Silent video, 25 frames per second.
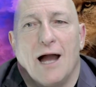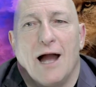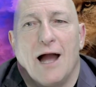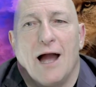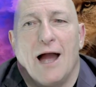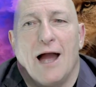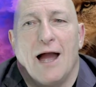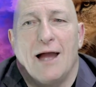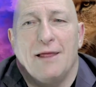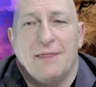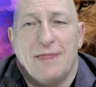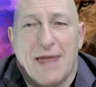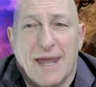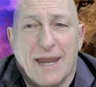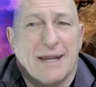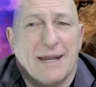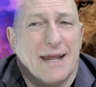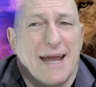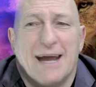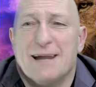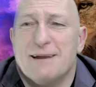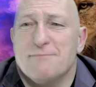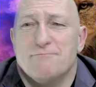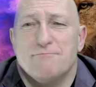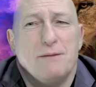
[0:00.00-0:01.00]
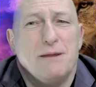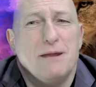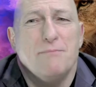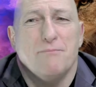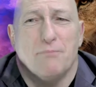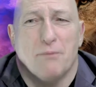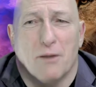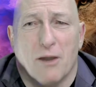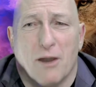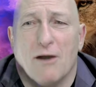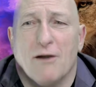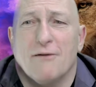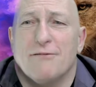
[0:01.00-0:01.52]
And that cut
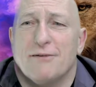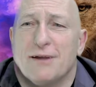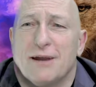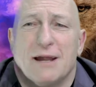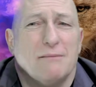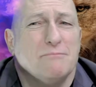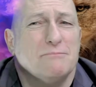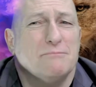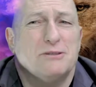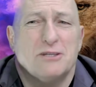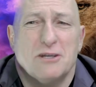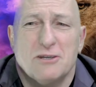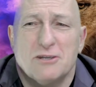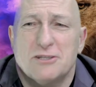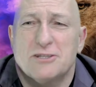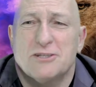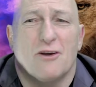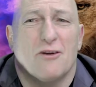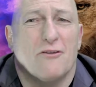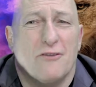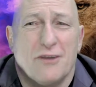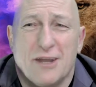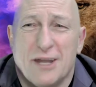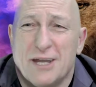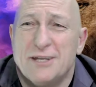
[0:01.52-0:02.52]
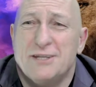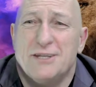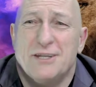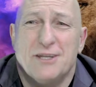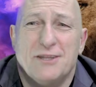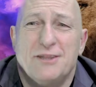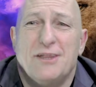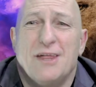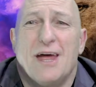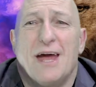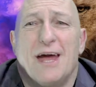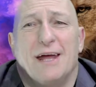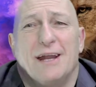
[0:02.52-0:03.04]
people off, and I'm so sorry I
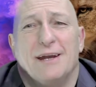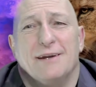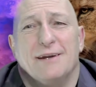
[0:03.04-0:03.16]
did that.